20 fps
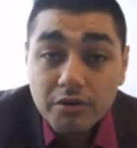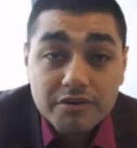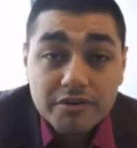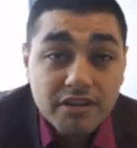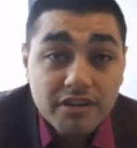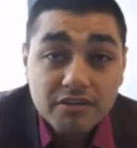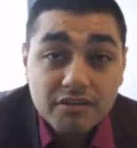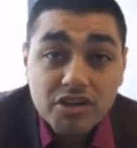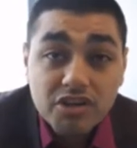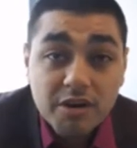
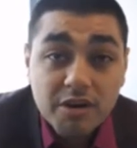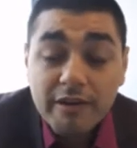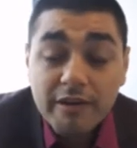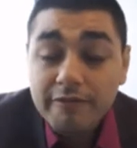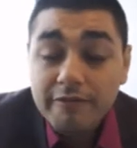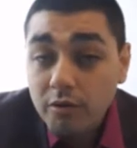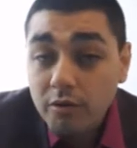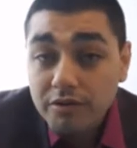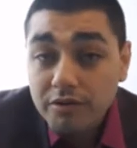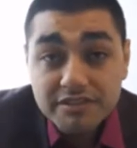I'll check my
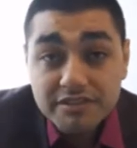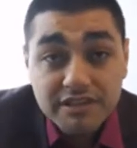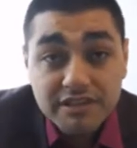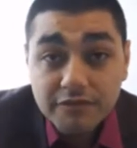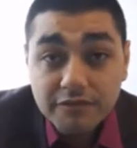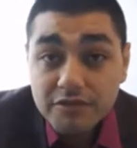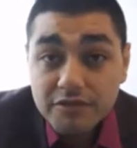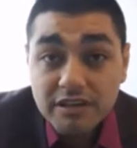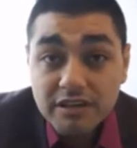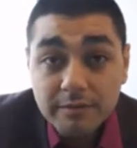phone to see
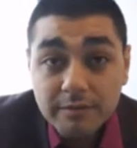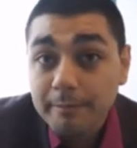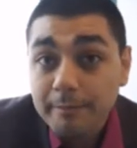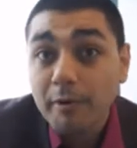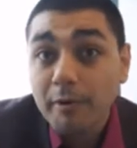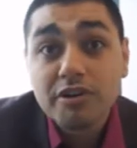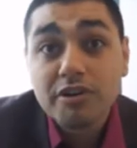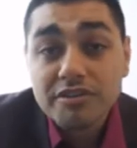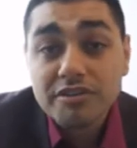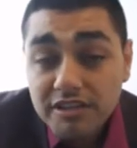if there's an
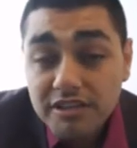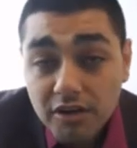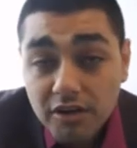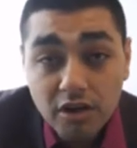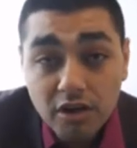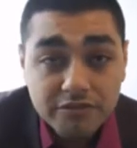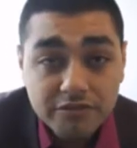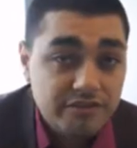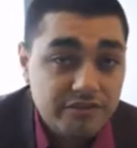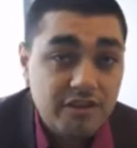emergency
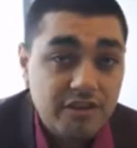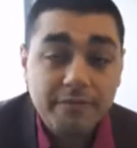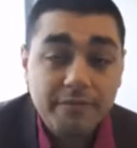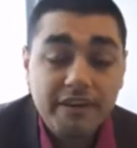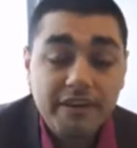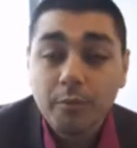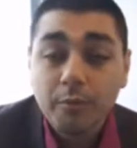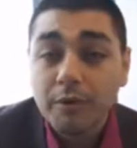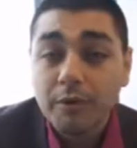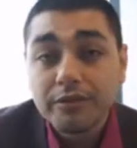calls or something
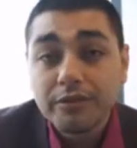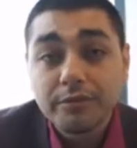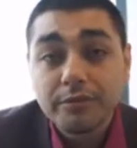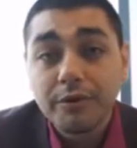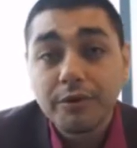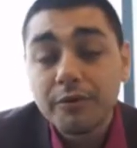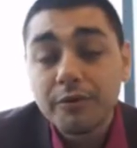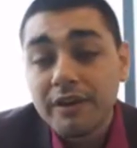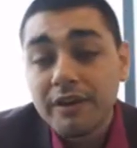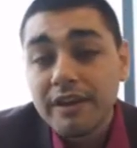that went
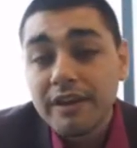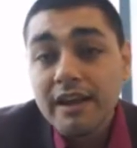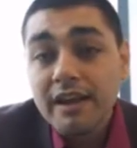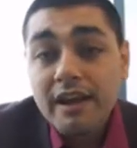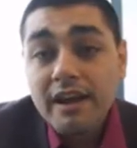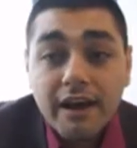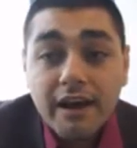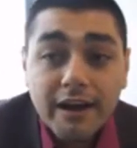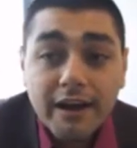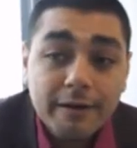through.
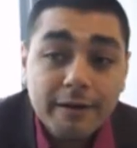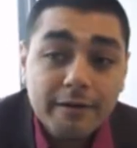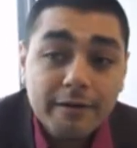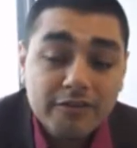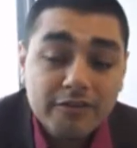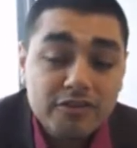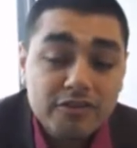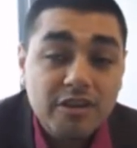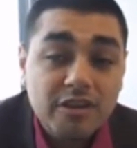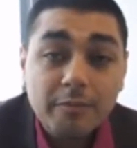Uh, if
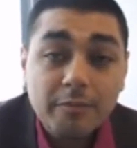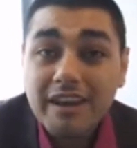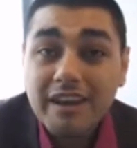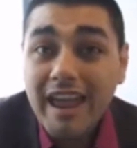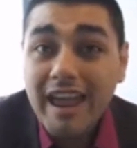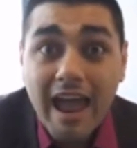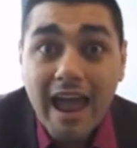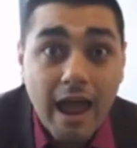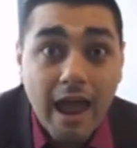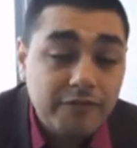there's something I
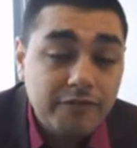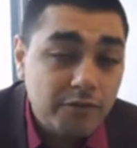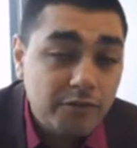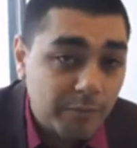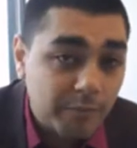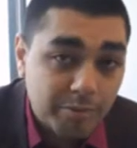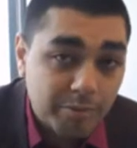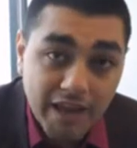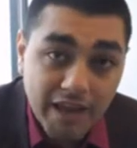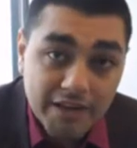have to
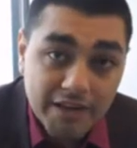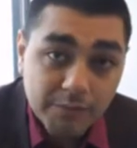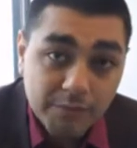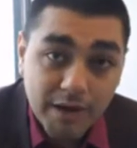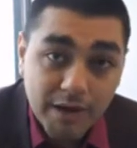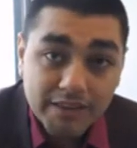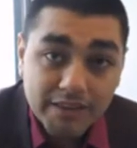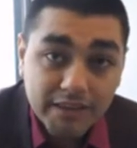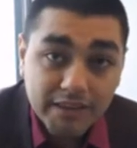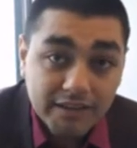reply to
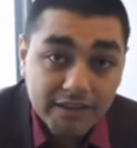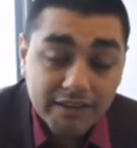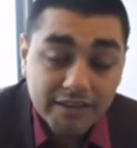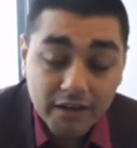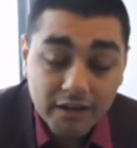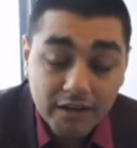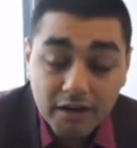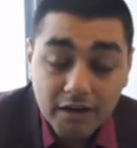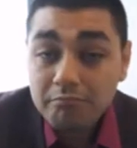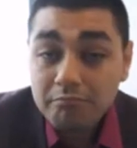right then and
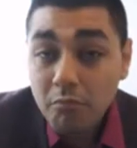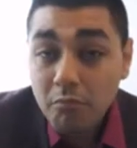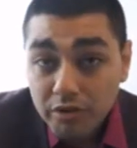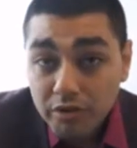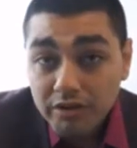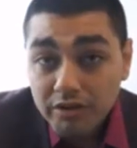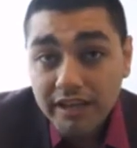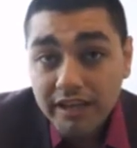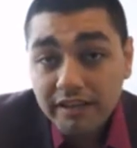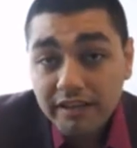there, I more
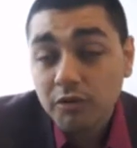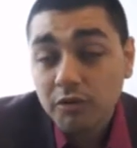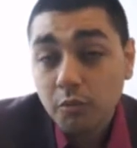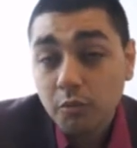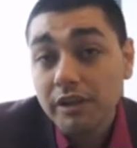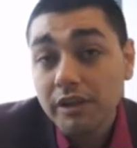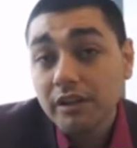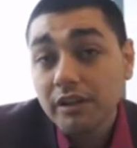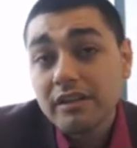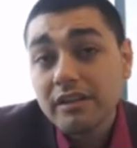than likely
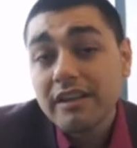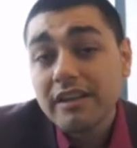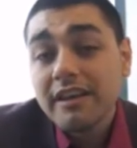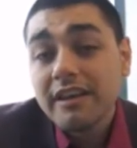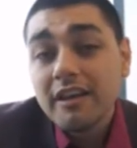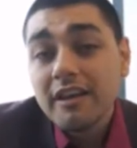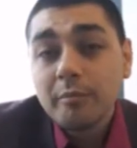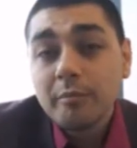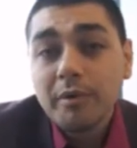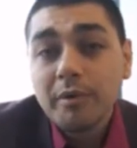will.
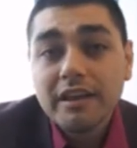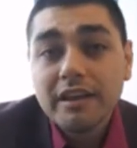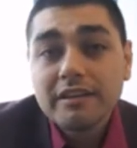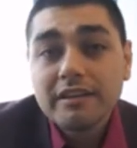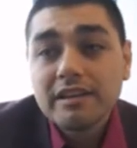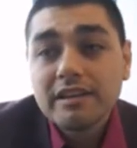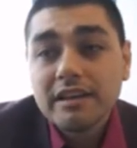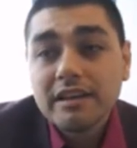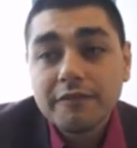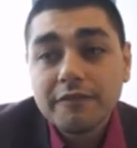But
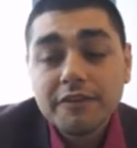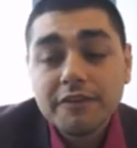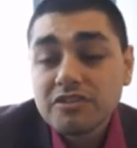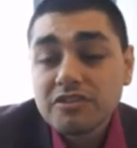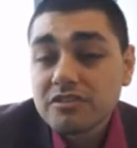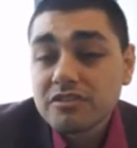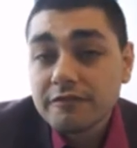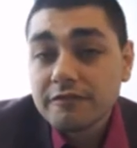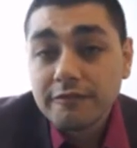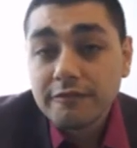uh, if it's
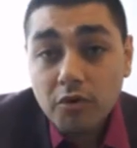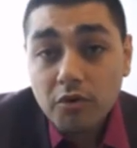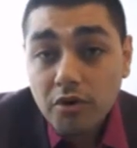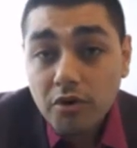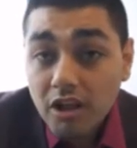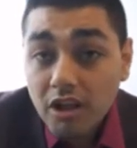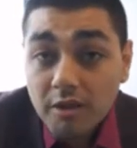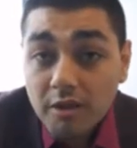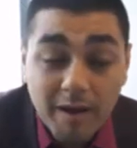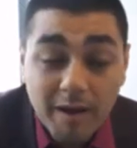just a phone
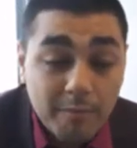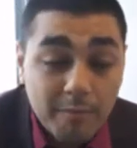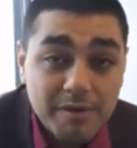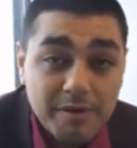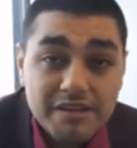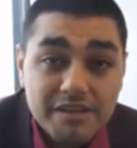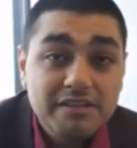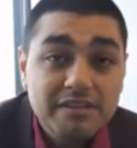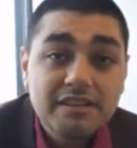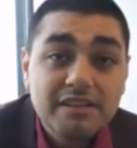call about
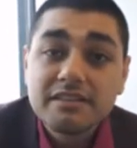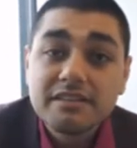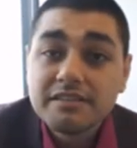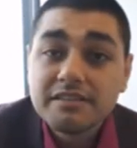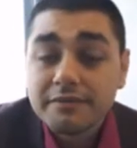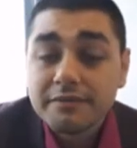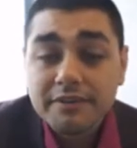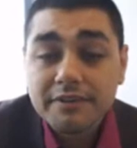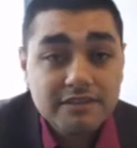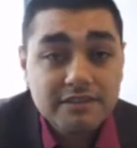business,
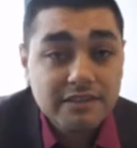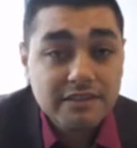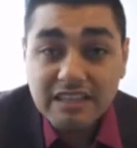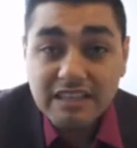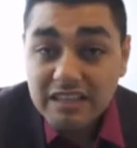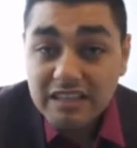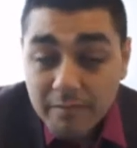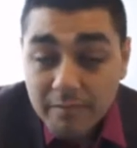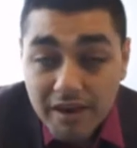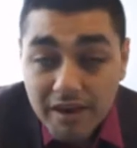if it's an
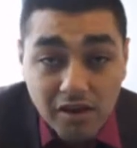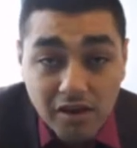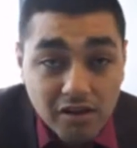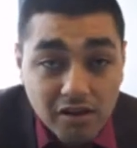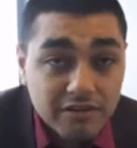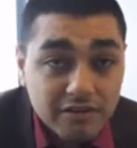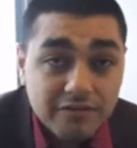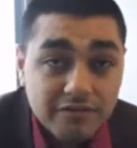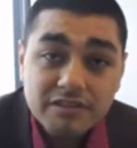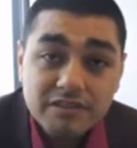email,
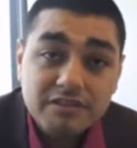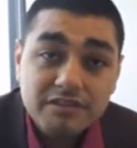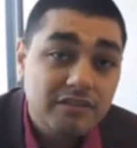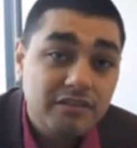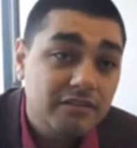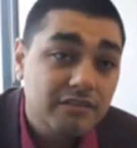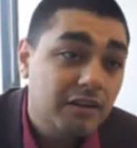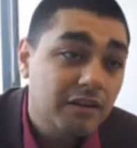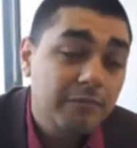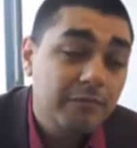if it's a,
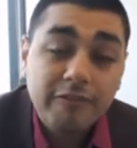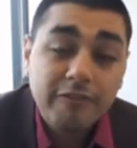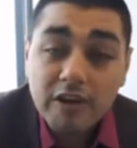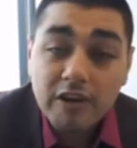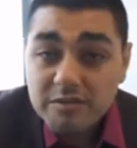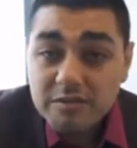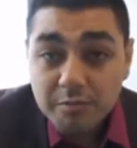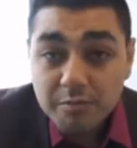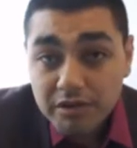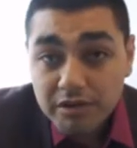a
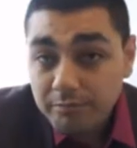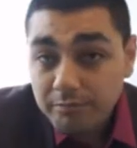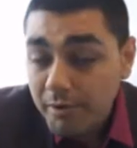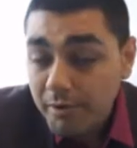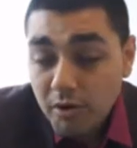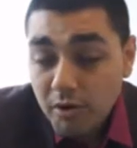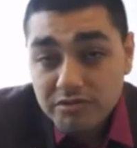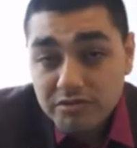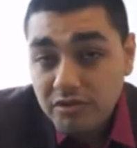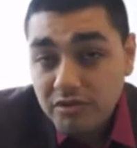Facebook
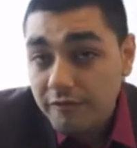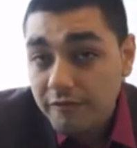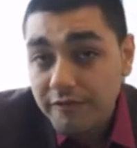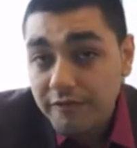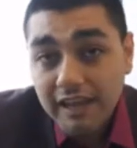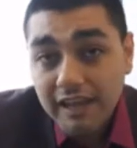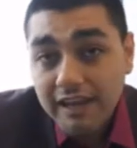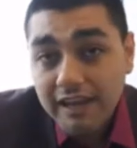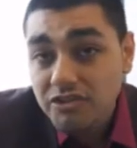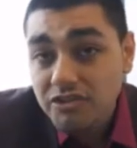post
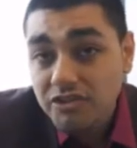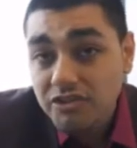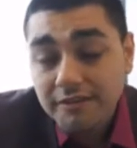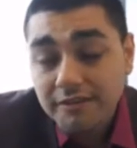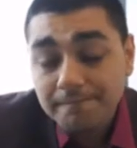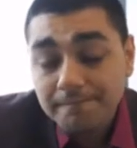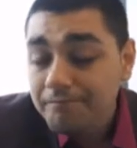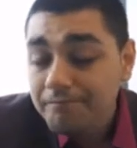notification,